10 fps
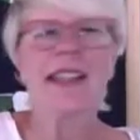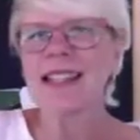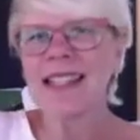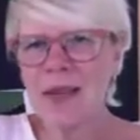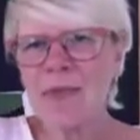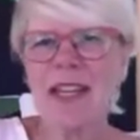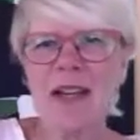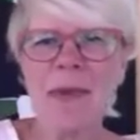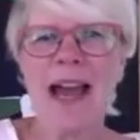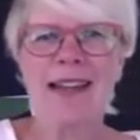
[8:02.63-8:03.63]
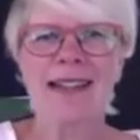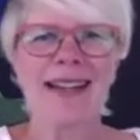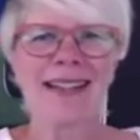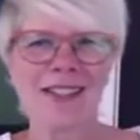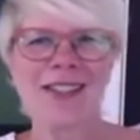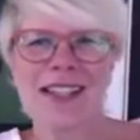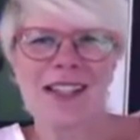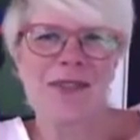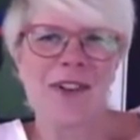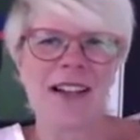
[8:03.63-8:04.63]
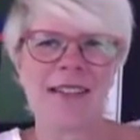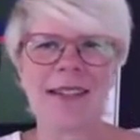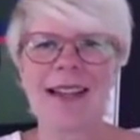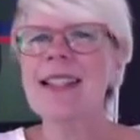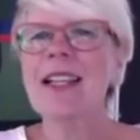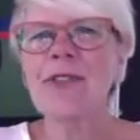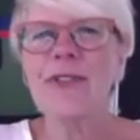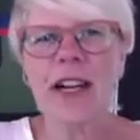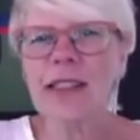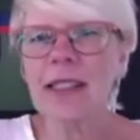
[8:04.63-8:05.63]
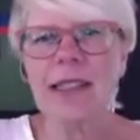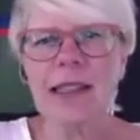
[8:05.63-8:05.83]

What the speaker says: There's something about it. It's fun. It's like a fun little thing to do.